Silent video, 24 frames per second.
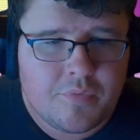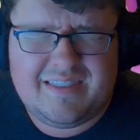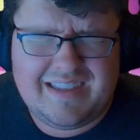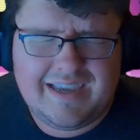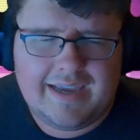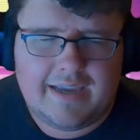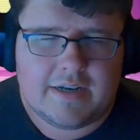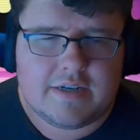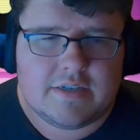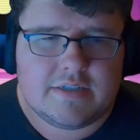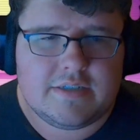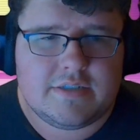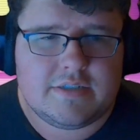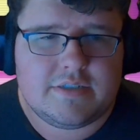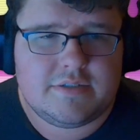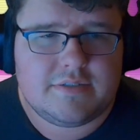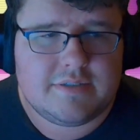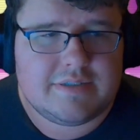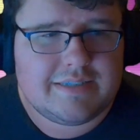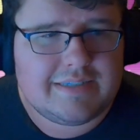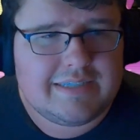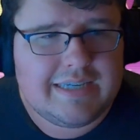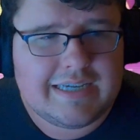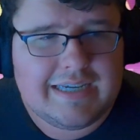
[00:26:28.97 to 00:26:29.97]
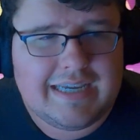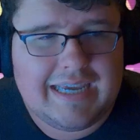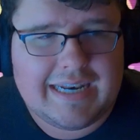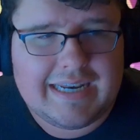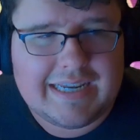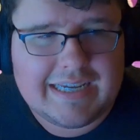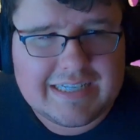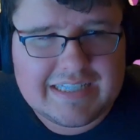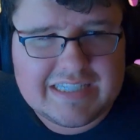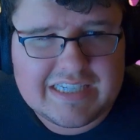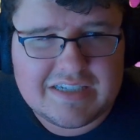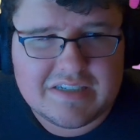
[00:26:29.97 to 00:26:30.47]
Then
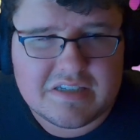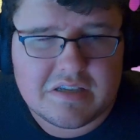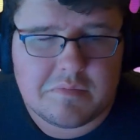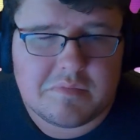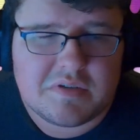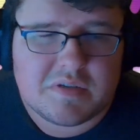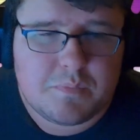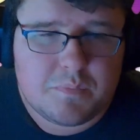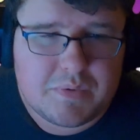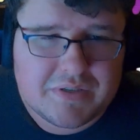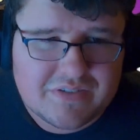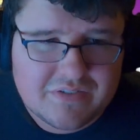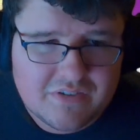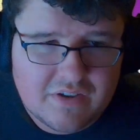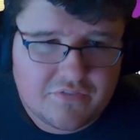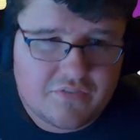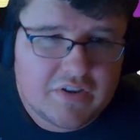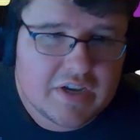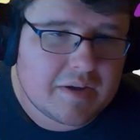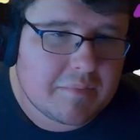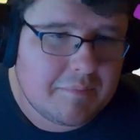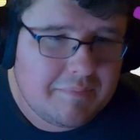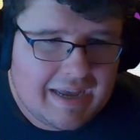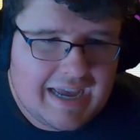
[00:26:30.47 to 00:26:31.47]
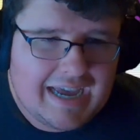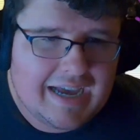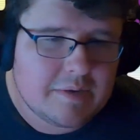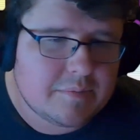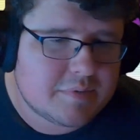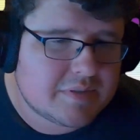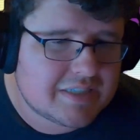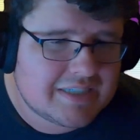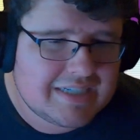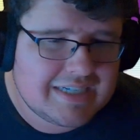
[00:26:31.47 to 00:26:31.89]
getting into some specific maps,